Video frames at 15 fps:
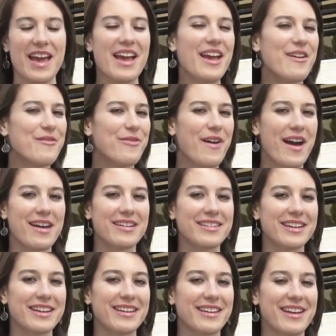And
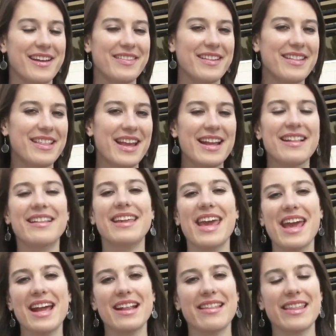finally, the Saints
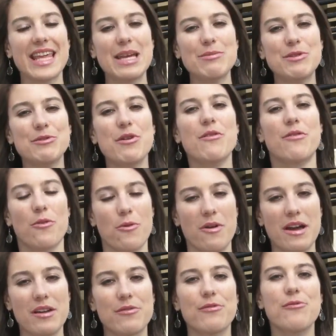can't seem to
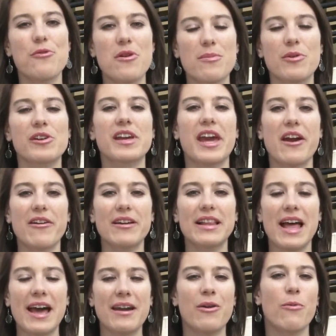avoid former
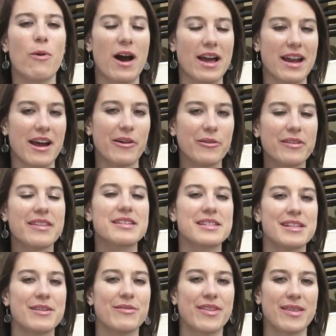Carolina wideout
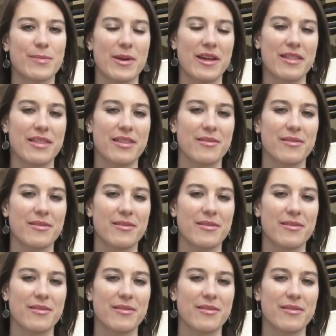Steve Smith.